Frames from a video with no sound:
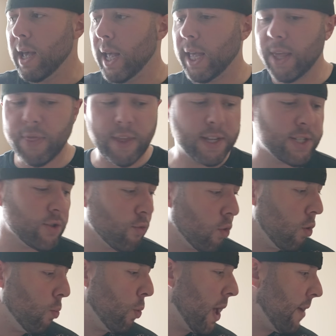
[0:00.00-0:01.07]
in this
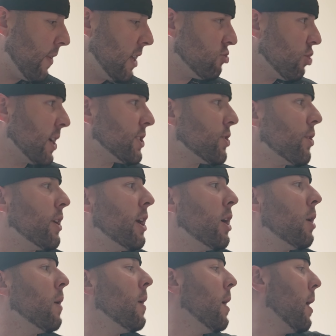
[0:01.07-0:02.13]
room. We have a dresser here,